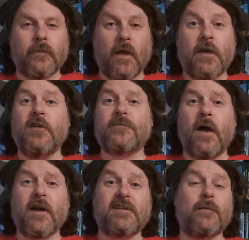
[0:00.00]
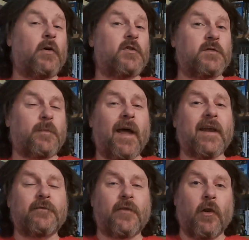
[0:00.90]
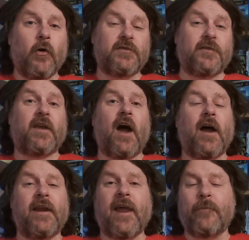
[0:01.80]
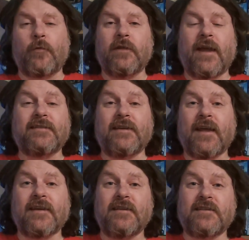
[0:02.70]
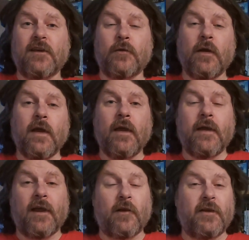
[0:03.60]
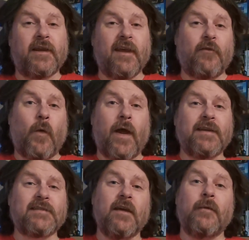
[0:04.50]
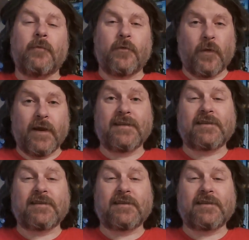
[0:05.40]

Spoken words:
A huge marketing push was planned for the launch of the car in April 1992, including giveaways, the release